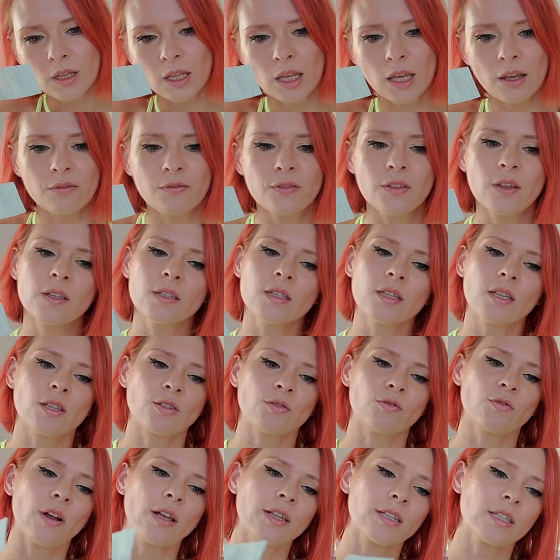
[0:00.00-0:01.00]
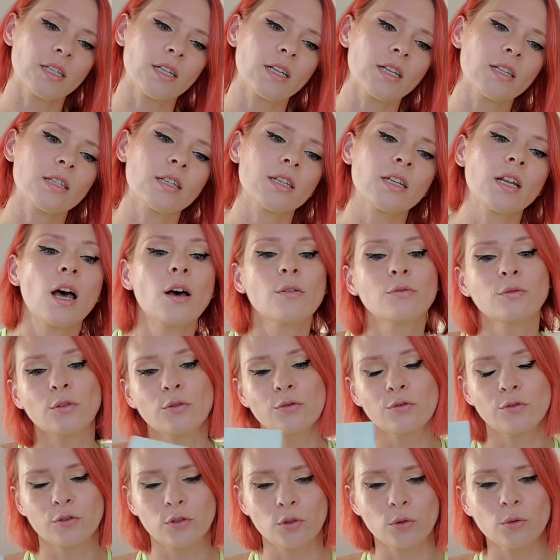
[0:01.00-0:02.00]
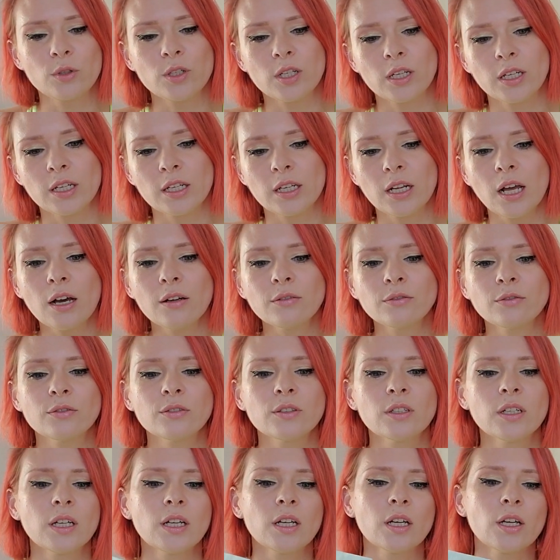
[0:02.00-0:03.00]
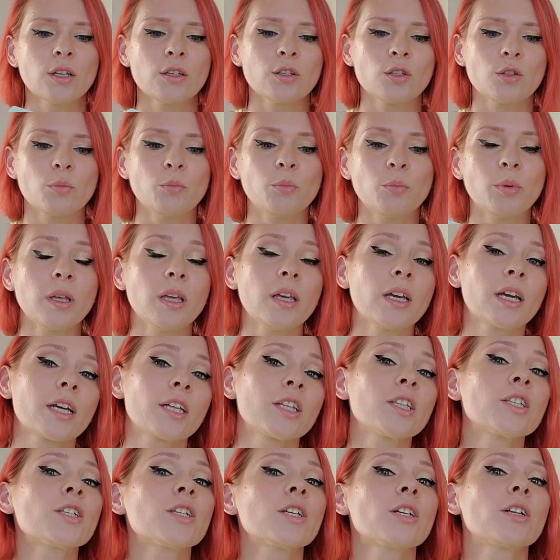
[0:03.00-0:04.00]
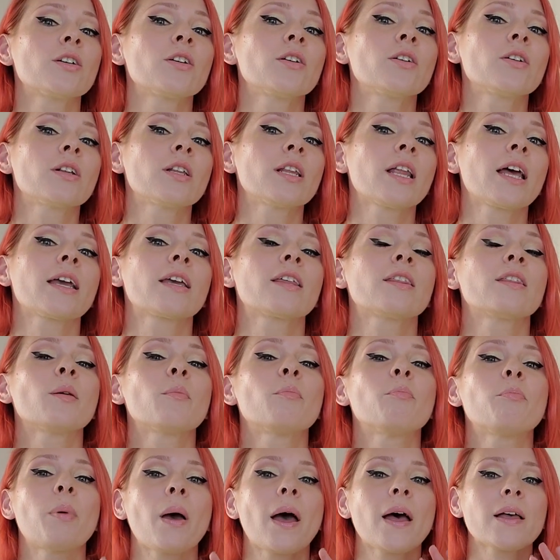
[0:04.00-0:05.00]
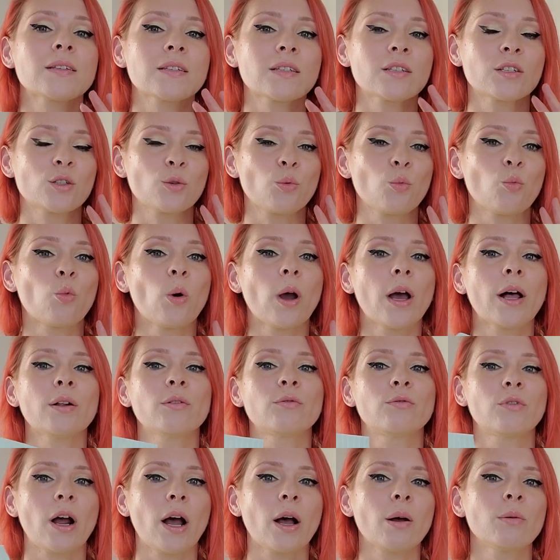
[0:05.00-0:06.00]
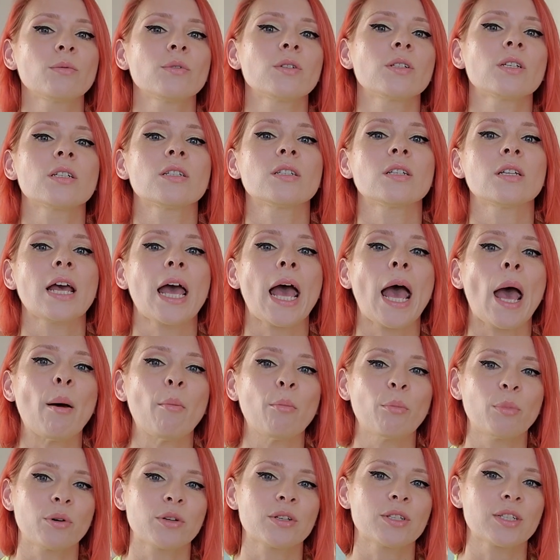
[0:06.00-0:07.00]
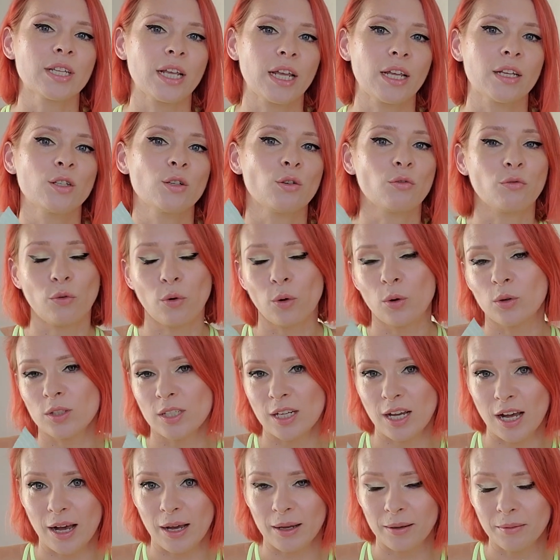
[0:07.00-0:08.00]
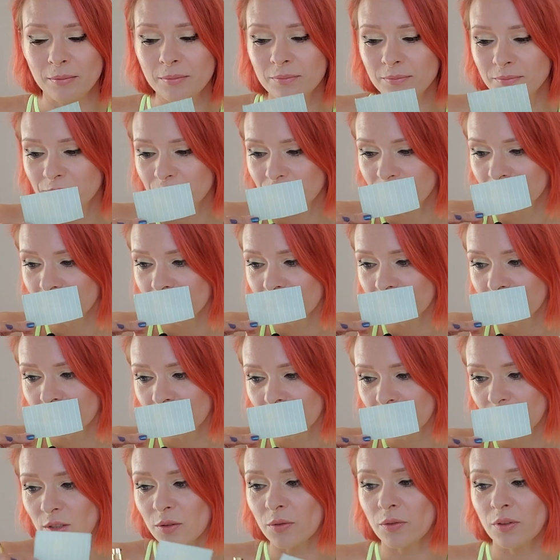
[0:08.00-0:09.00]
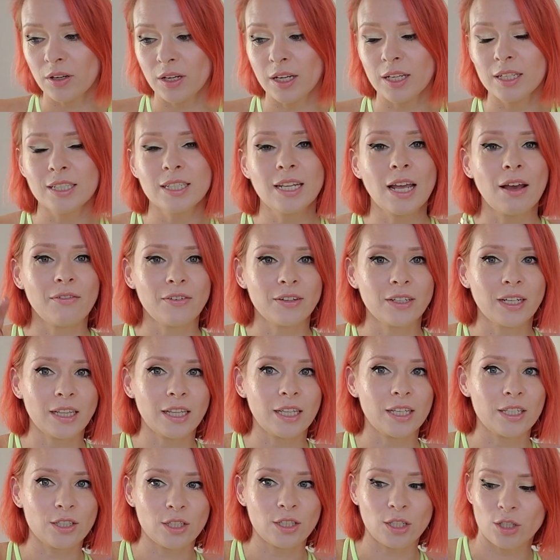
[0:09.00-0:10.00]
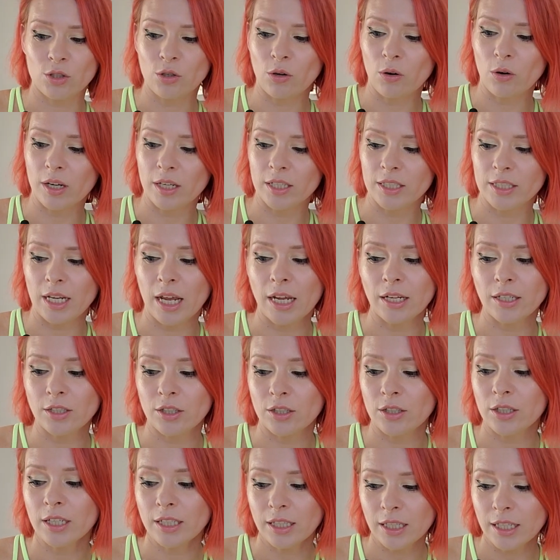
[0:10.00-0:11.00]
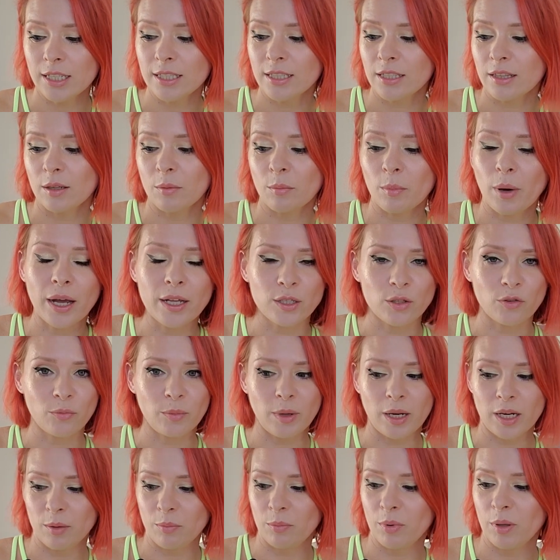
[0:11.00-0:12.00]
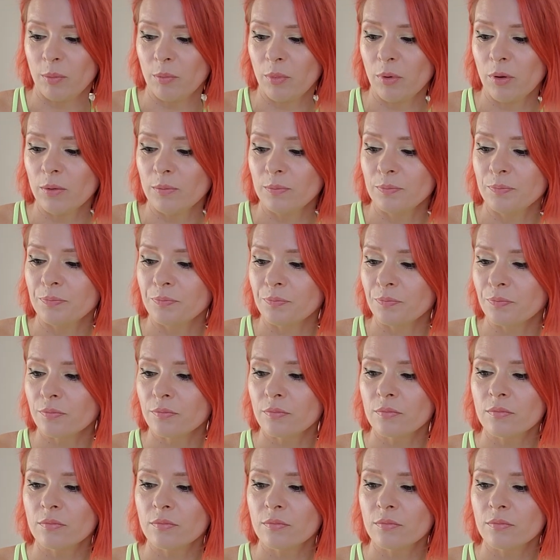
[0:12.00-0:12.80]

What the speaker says: if this is resinous enough or fruity enough to be considered like the best well-rounded amber scent of all time. So it definitely is a strong contender, at least in the minds of many people.